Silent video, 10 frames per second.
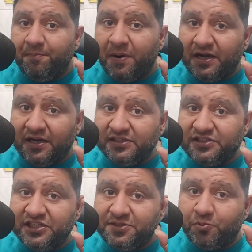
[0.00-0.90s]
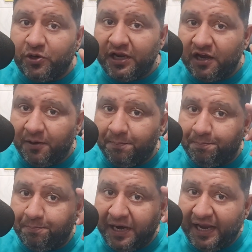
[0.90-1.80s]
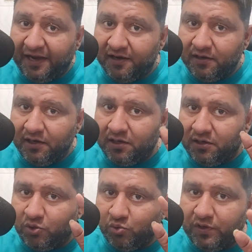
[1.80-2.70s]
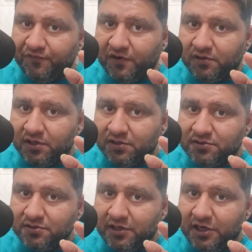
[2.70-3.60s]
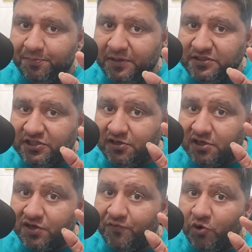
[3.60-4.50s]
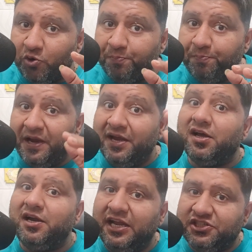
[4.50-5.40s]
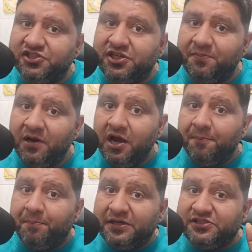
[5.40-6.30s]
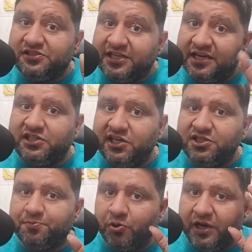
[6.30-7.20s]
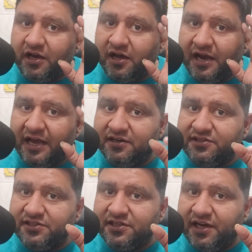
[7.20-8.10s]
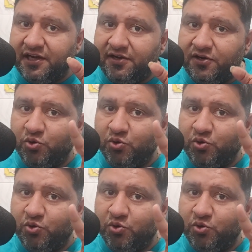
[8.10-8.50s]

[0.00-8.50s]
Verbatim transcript: But she's putting her brain in two different things. It means she doesn't want to make a relationship, but still she is putting her energies in